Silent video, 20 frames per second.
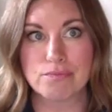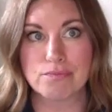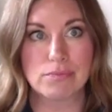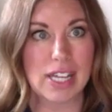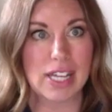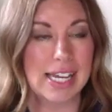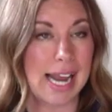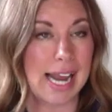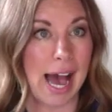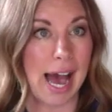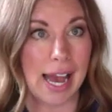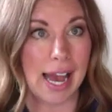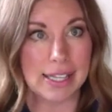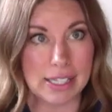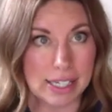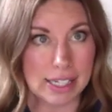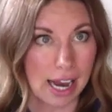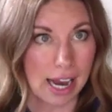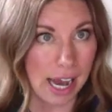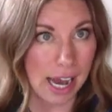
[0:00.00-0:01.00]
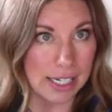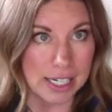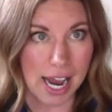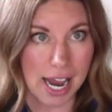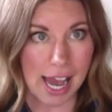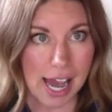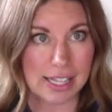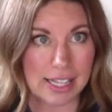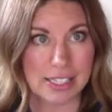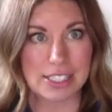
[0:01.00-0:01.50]
an island, on an
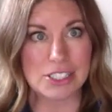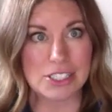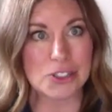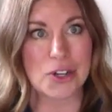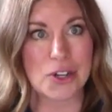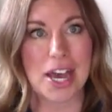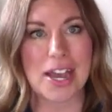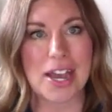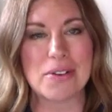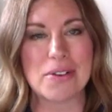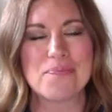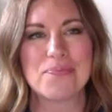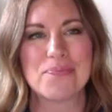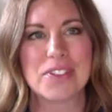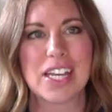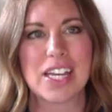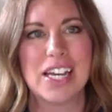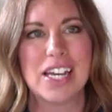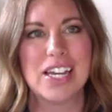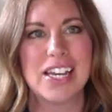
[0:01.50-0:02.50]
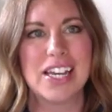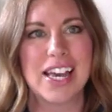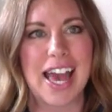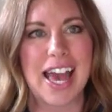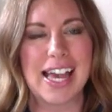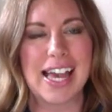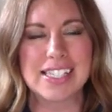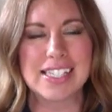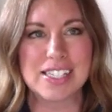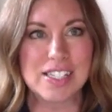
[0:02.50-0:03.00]
island, okay,
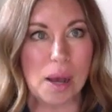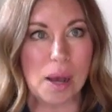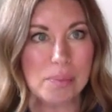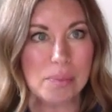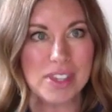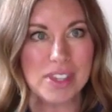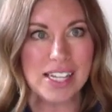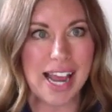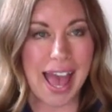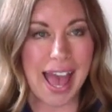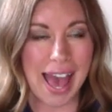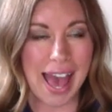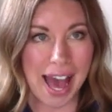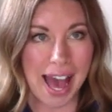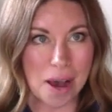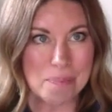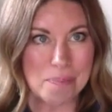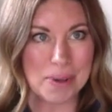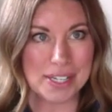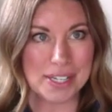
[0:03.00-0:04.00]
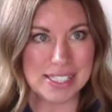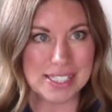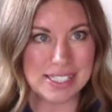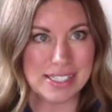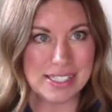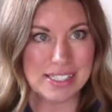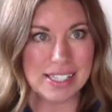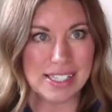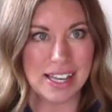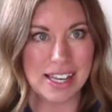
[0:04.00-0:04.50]
and something
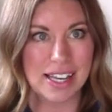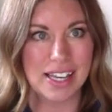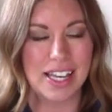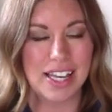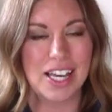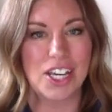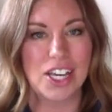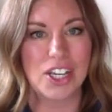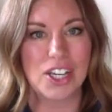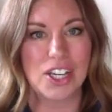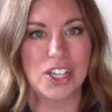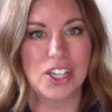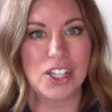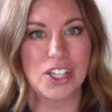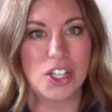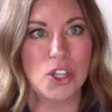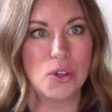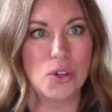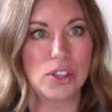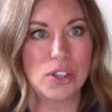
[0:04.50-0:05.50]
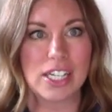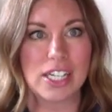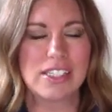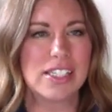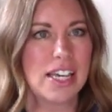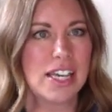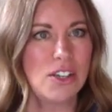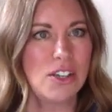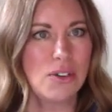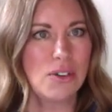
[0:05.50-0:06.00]
happens, let's
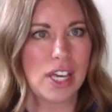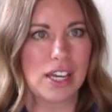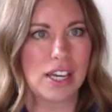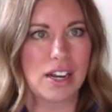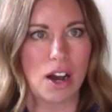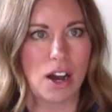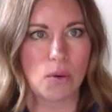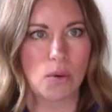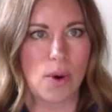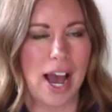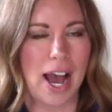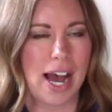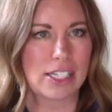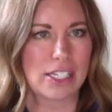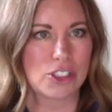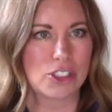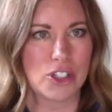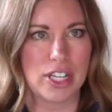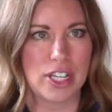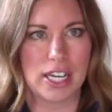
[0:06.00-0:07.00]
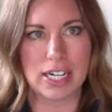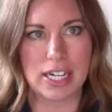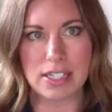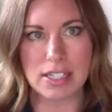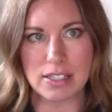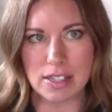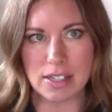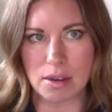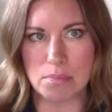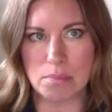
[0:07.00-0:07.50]
say you get a rash or you get a
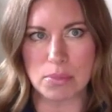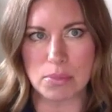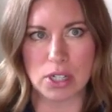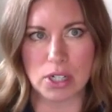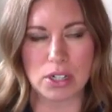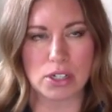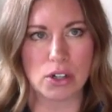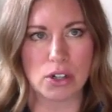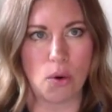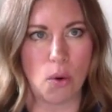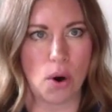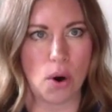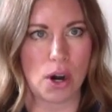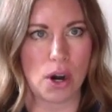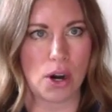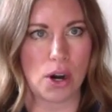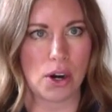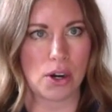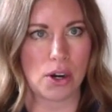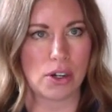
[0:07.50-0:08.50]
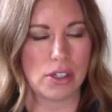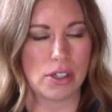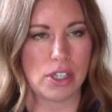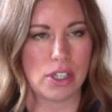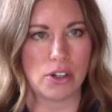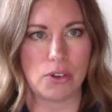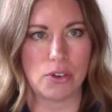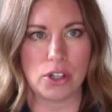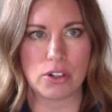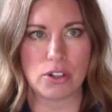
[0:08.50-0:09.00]
sunburn, or
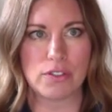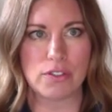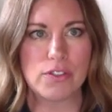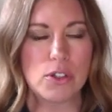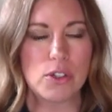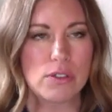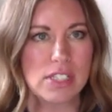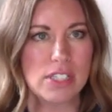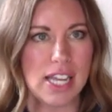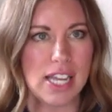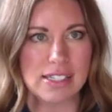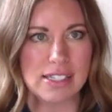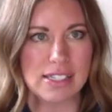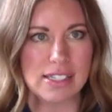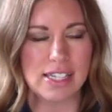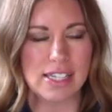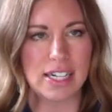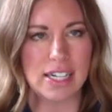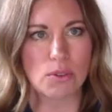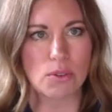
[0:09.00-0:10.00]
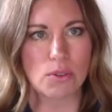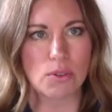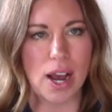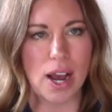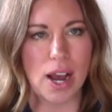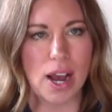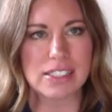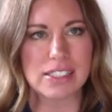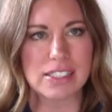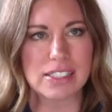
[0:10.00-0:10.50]
your food's not sitting
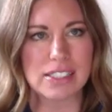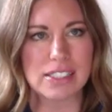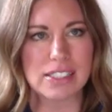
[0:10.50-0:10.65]
right,